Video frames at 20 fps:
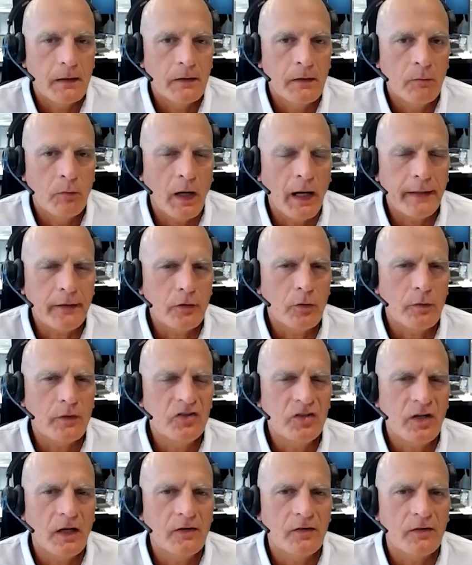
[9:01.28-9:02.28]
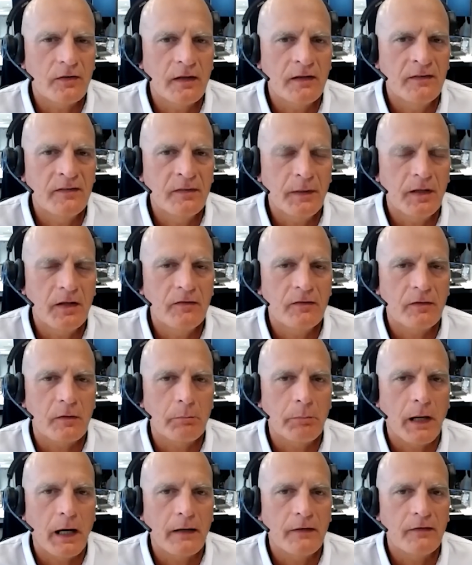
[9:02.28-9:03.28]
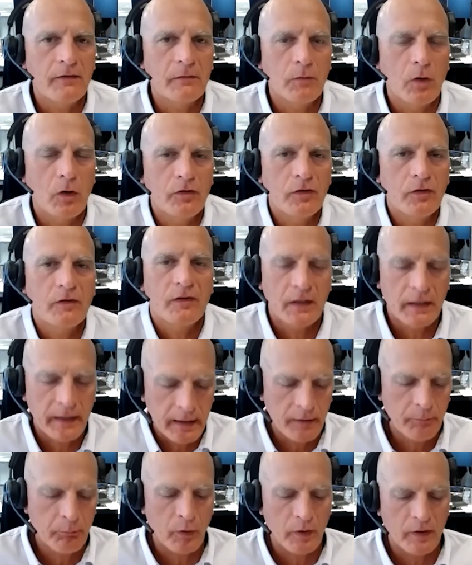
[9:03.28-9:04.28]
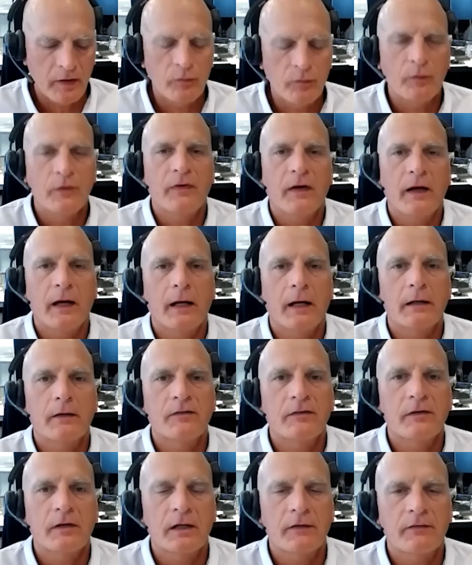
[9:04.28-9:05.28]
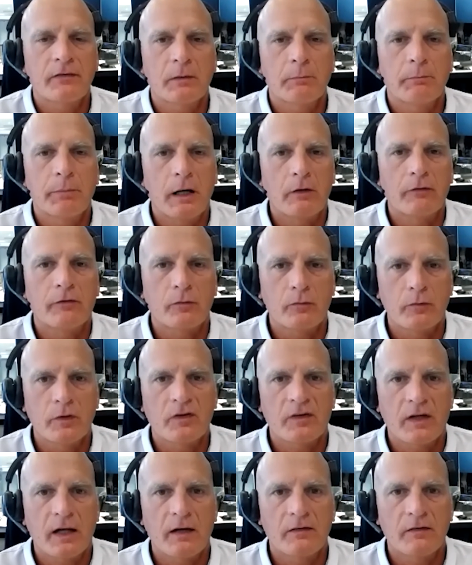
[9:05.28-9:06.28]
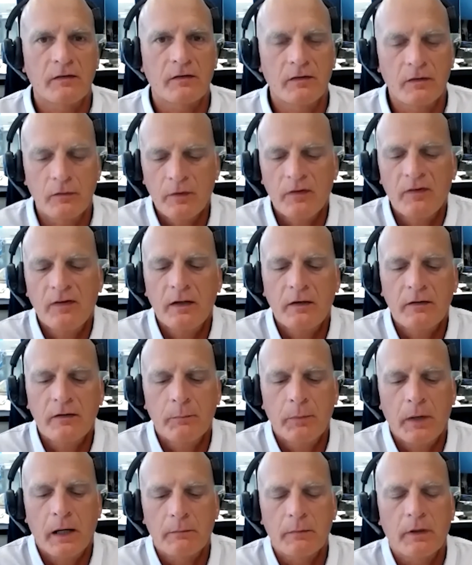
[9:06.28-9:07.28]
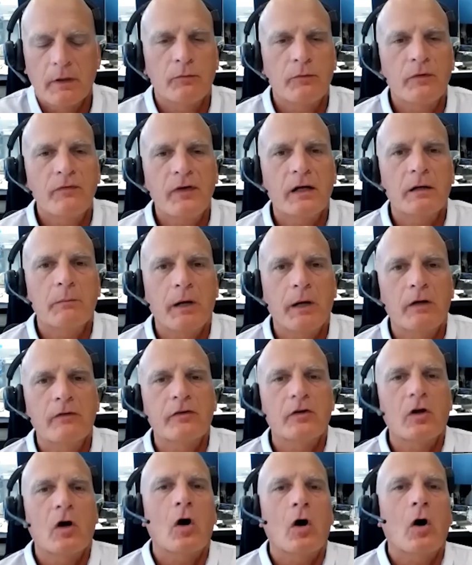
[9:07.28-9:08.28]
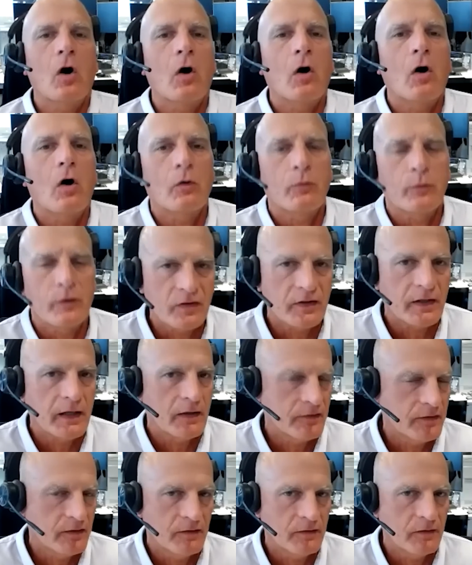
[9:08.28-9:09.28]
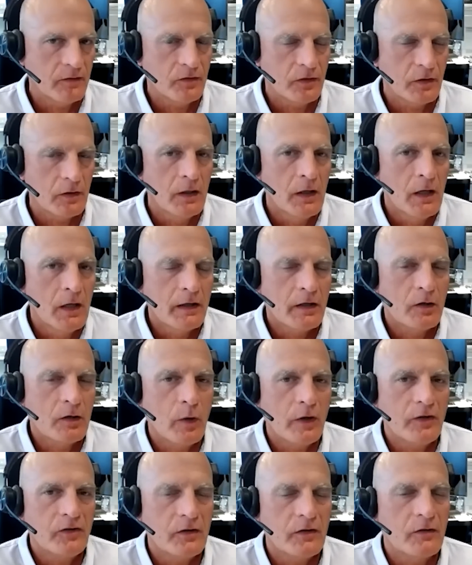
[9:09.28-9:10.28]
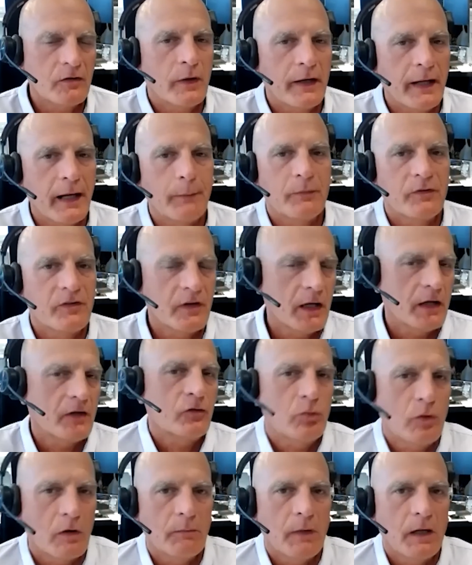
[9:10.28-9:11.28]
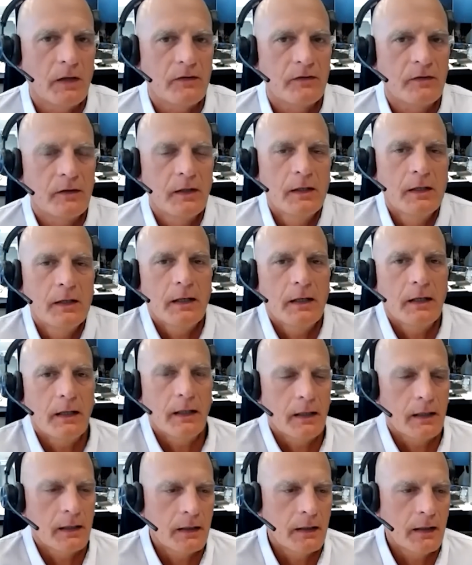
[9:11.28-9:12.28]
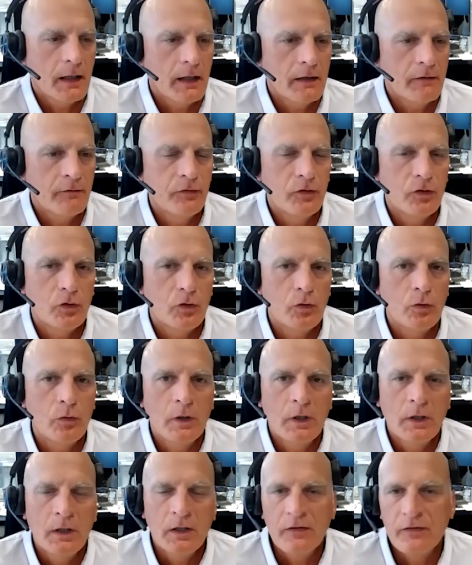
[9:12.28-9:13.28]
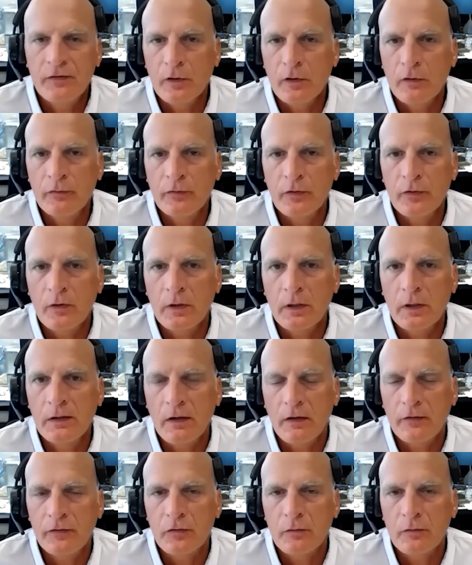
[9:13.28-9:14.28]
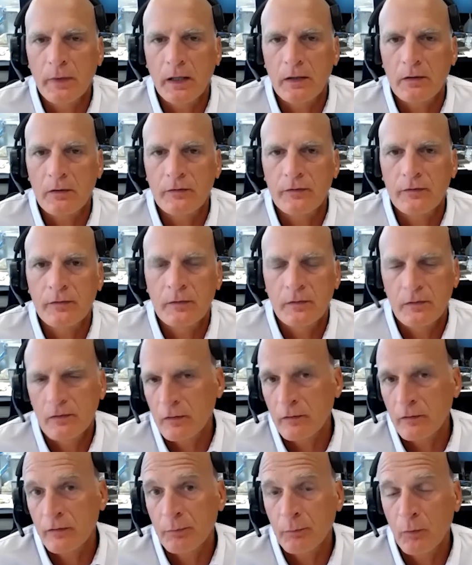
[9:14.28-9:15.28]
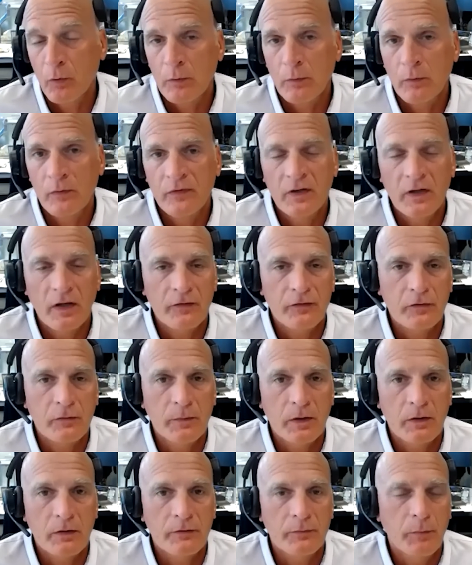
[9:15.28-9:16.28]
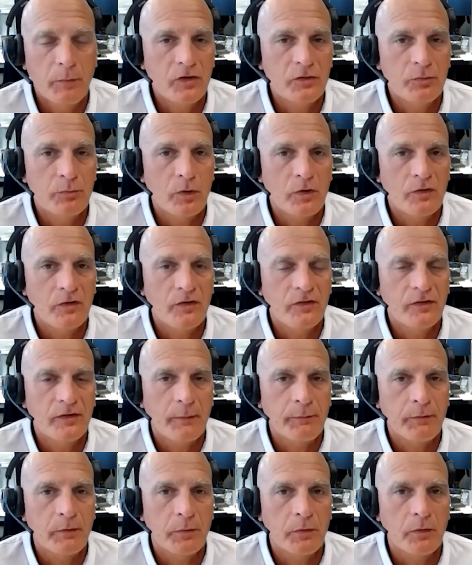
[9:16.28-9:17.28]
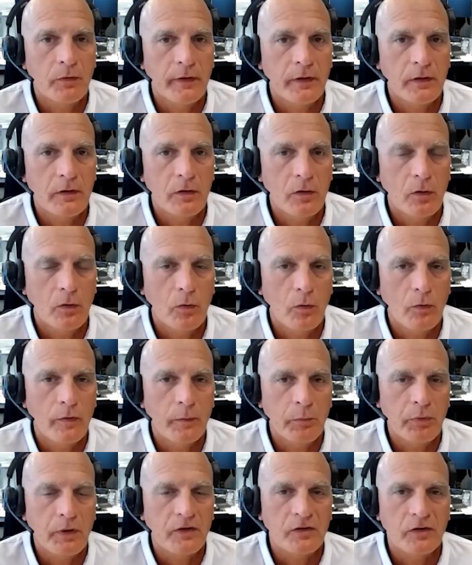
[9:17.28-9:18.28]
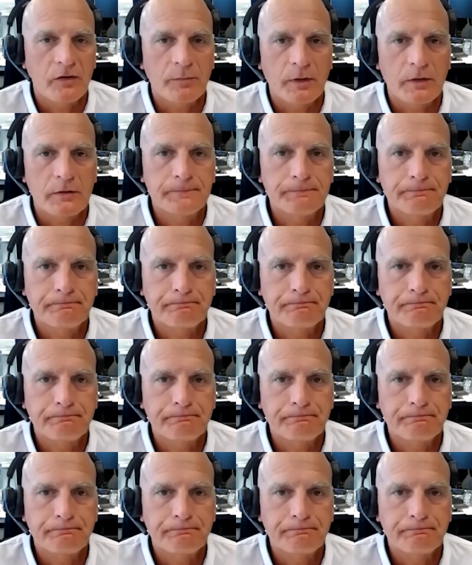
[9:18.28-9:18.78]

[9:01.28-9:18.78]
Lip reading: Well, I don't know what changes. To me, these are bodies in motion. And key point is, we've had a significant bounce in risk assets. So here's the bottom line. We've had a bounce in all risk assets this year. The question is, what happens the next 12 months? And I view silver, industrial metals, silver's form of industrial metals, much more susceptible than gold, the precious metal.